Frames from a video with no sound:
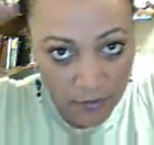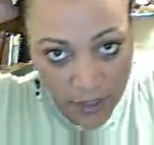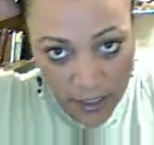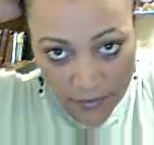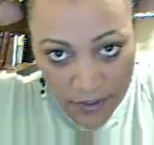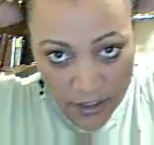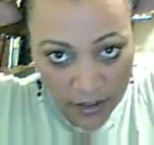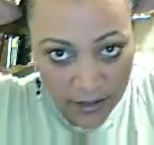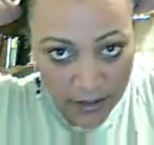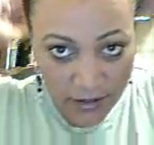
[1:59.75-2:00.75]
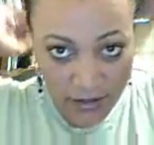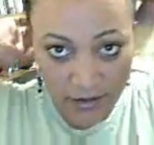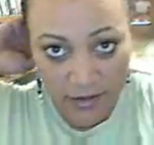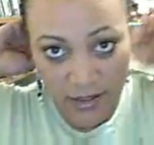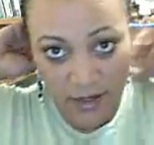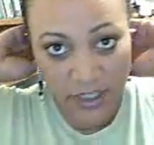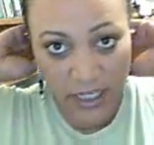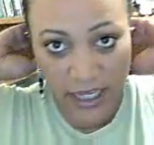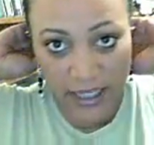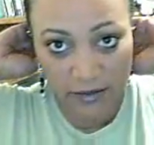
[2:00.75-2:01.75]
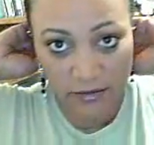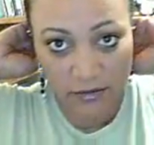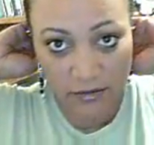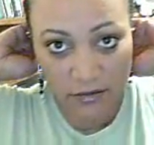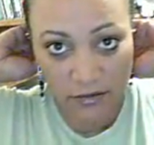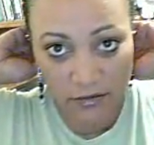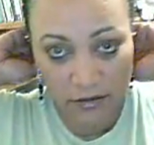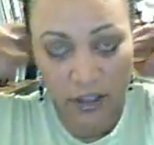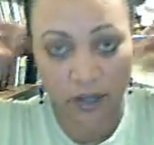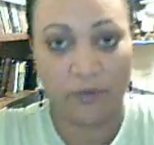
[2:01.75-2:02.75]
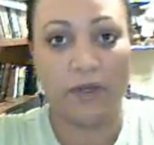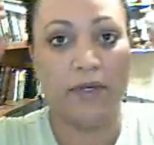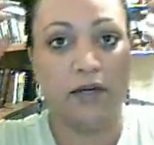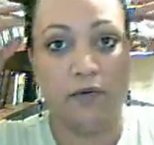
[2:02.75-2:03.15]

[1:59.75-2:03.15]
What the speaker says: 5, 6, 7, 8. No, wait a minute.